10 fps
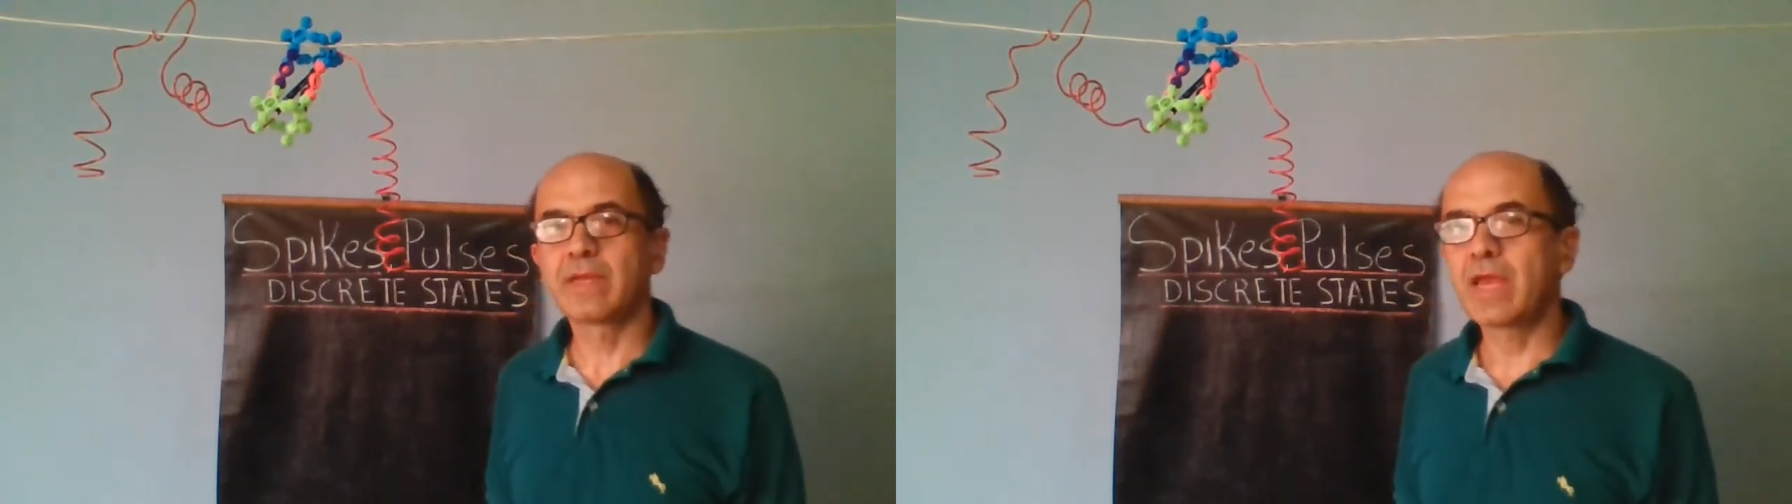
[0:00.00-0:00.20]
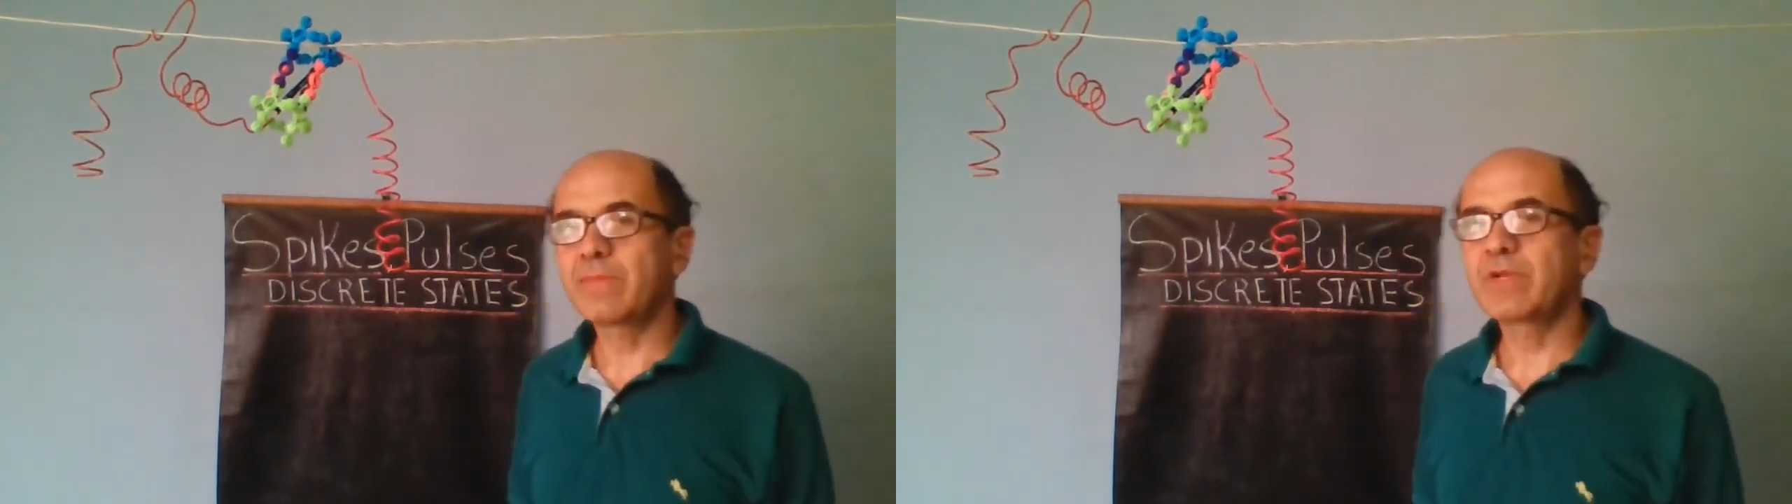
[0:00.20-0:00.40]

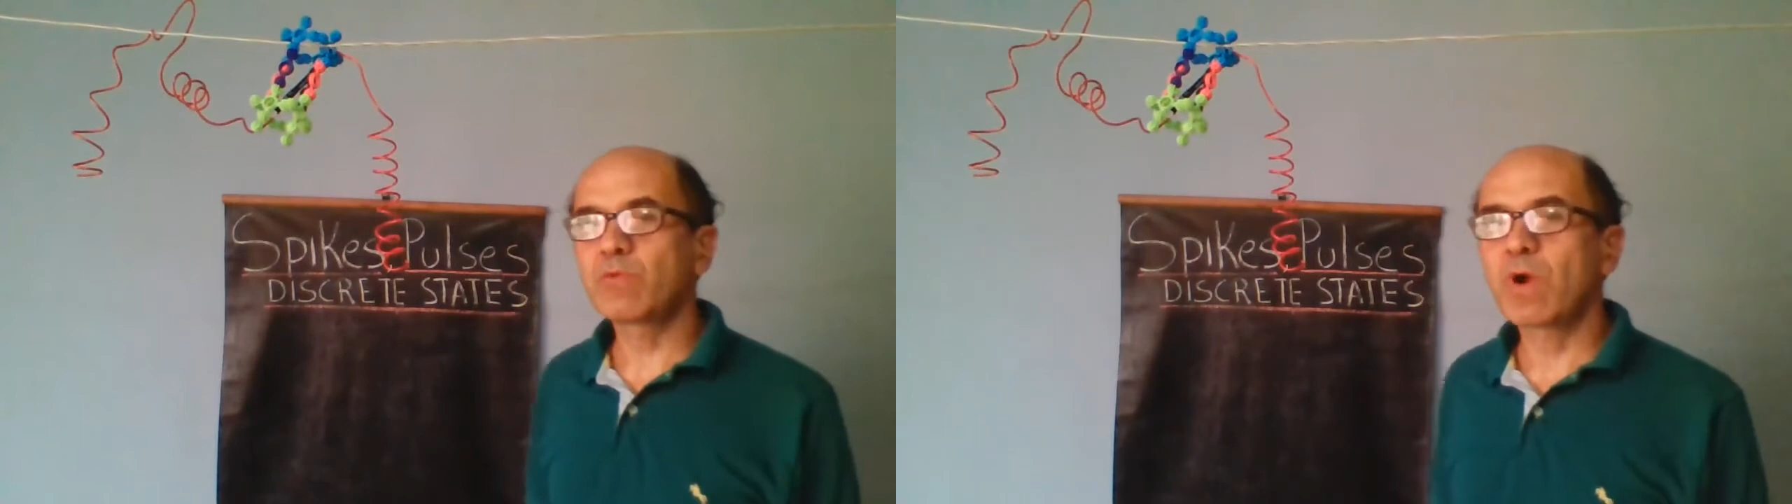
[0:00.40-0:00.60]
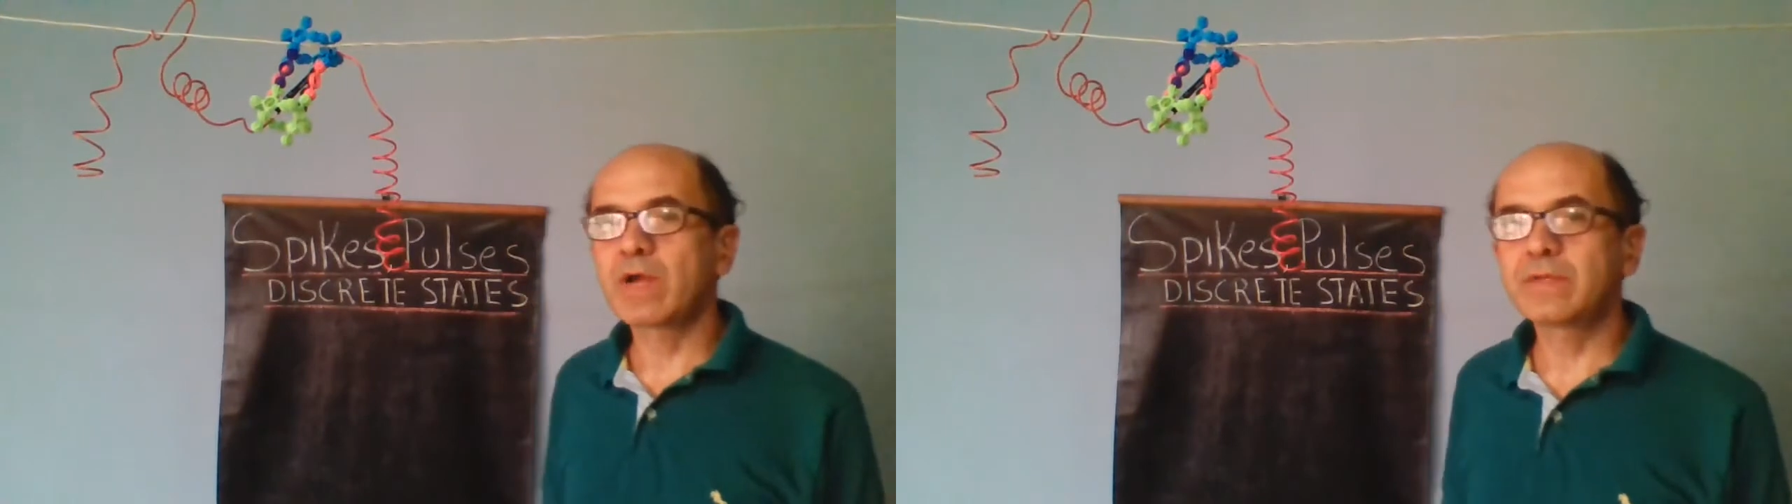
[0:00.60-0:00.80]

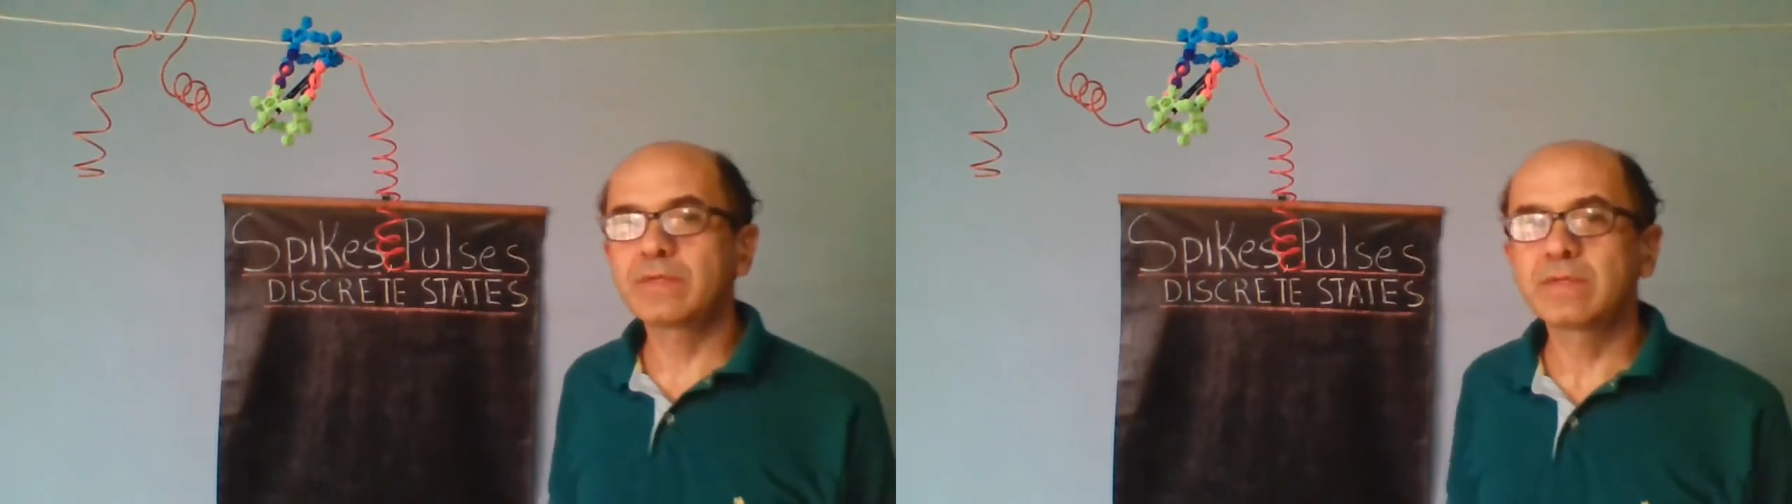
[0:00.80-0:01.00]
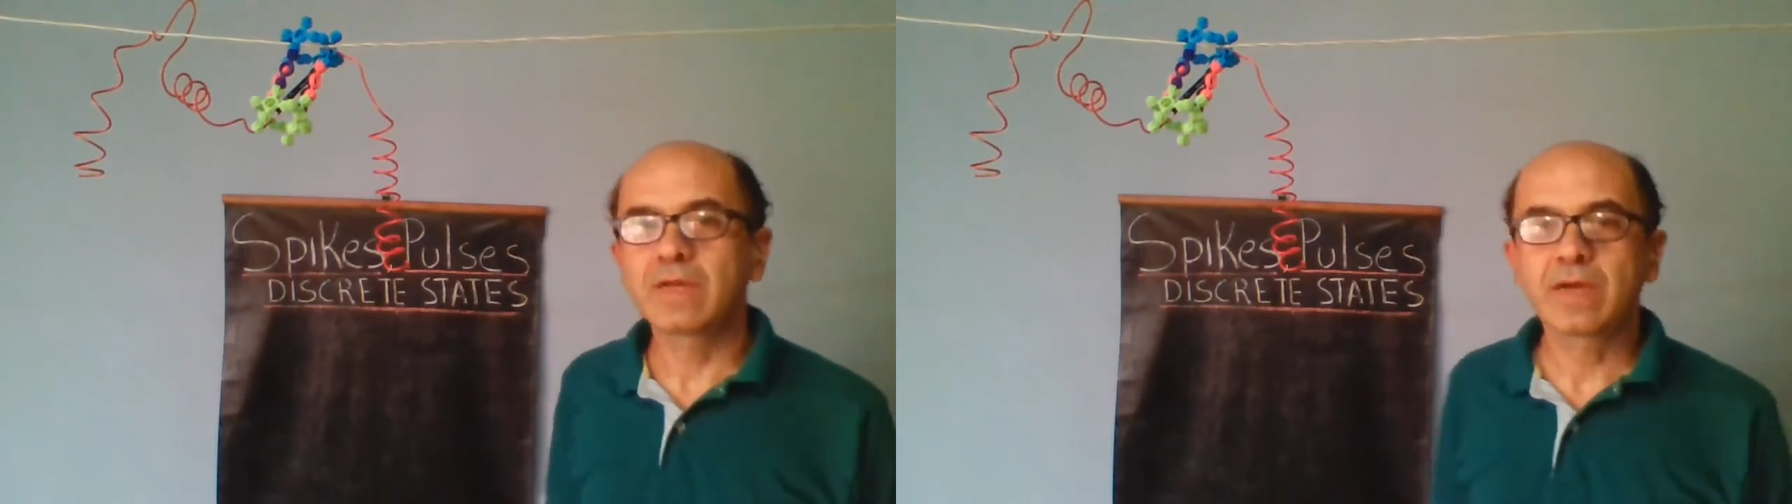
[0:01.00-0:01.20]

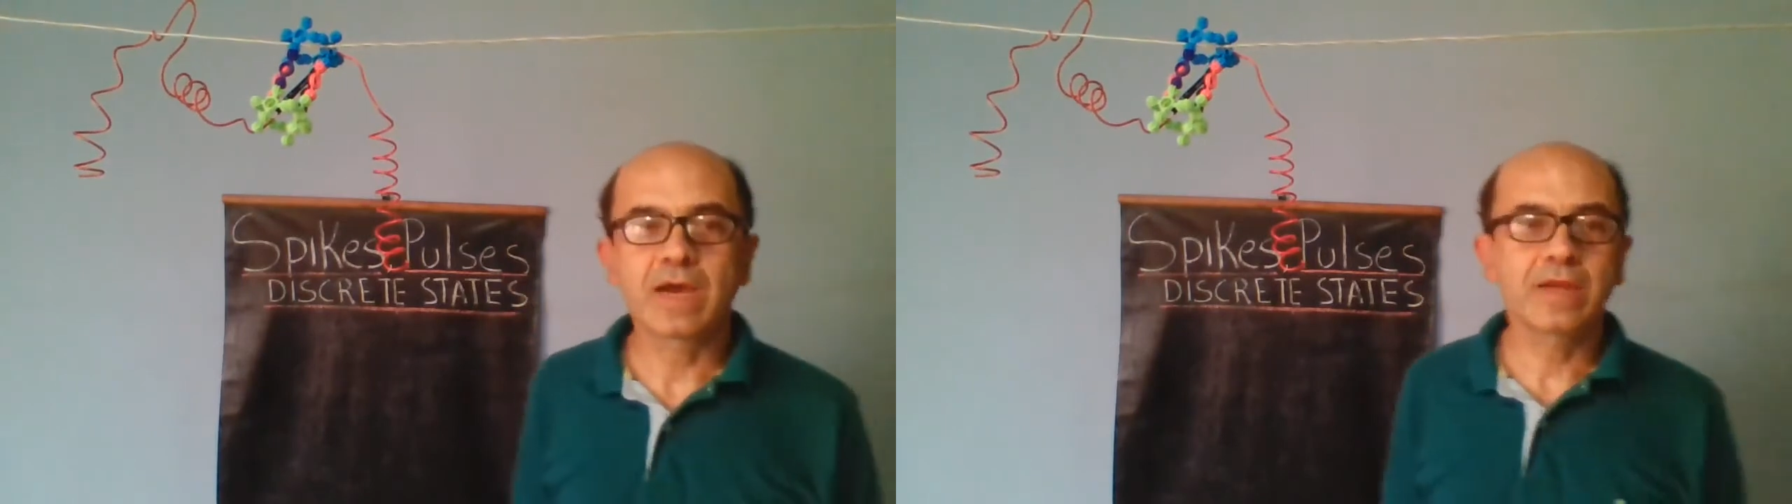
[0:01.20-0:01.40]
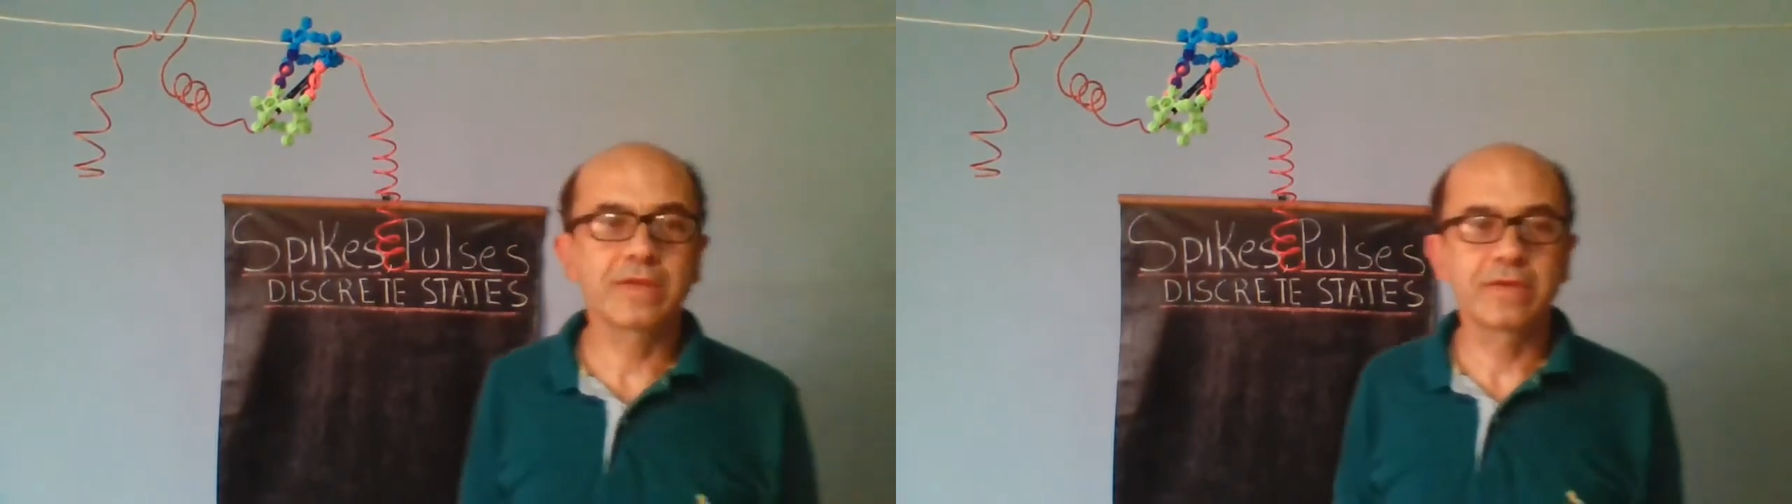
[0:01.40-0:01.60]
everyone
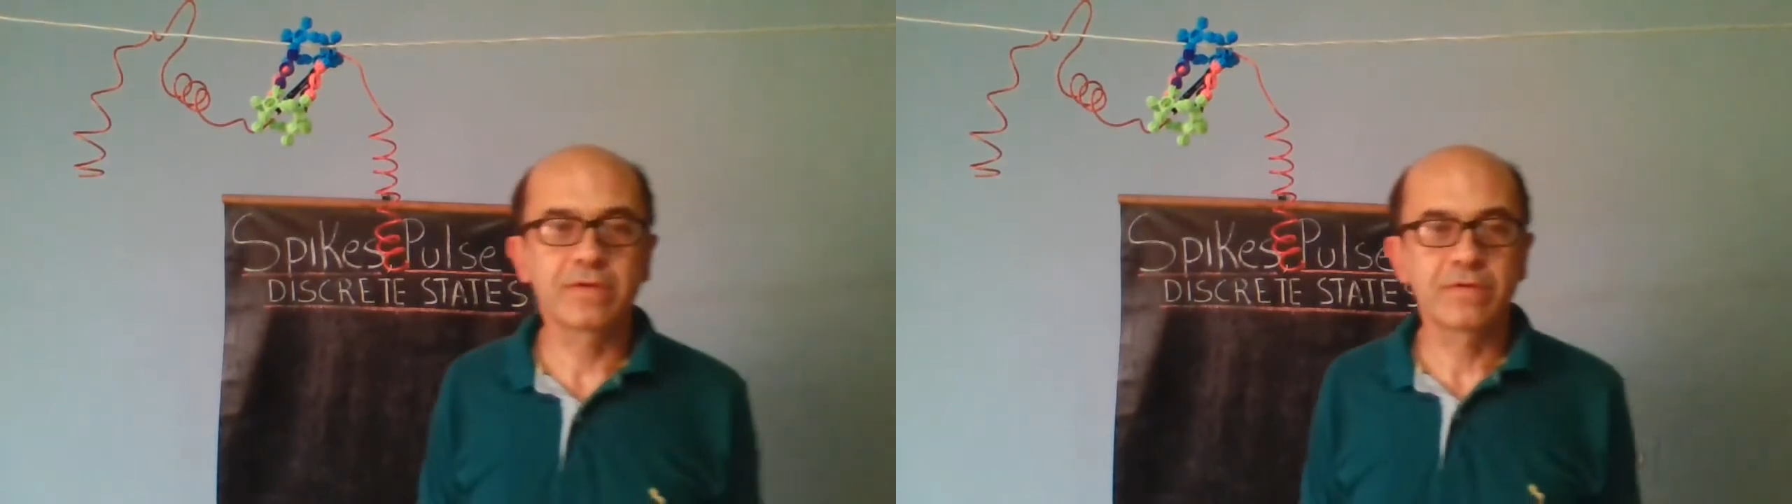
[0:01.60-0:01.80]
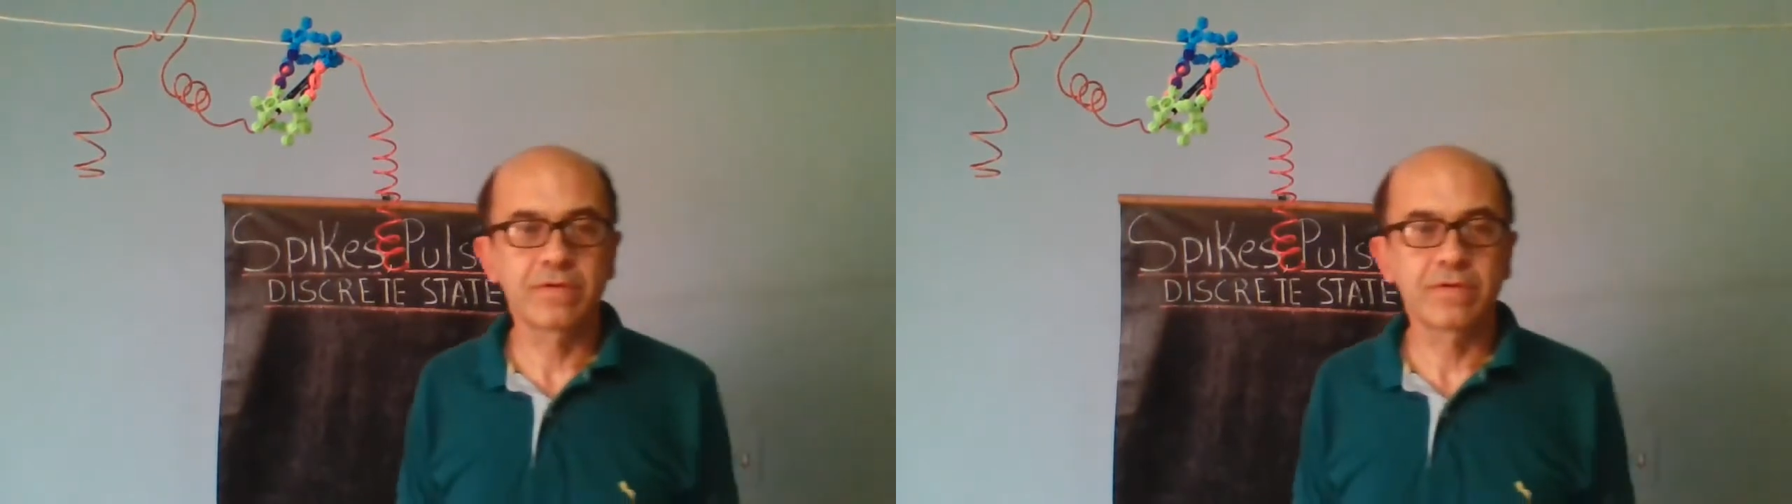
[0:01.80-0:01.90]
and